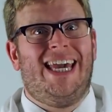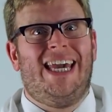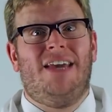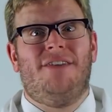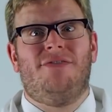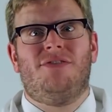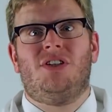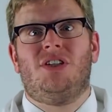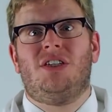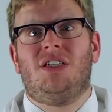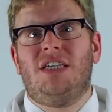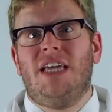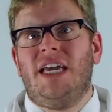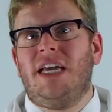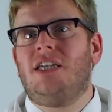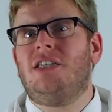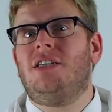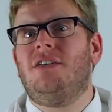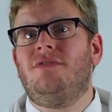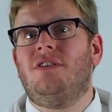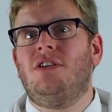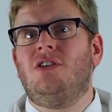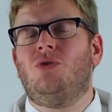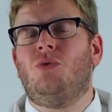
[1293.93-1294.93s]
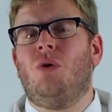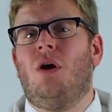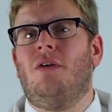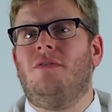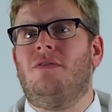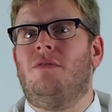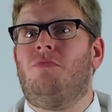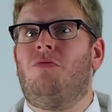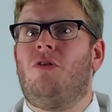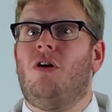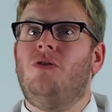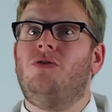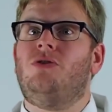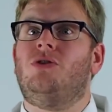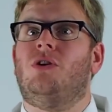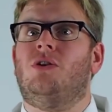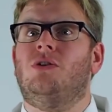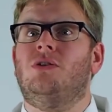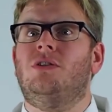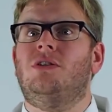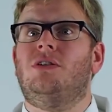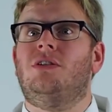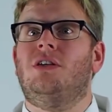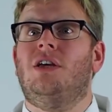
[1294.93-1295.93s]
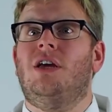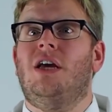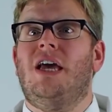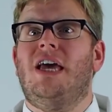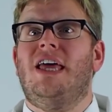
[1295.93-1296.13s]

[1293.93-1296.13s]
If 6 of the 12 are protons,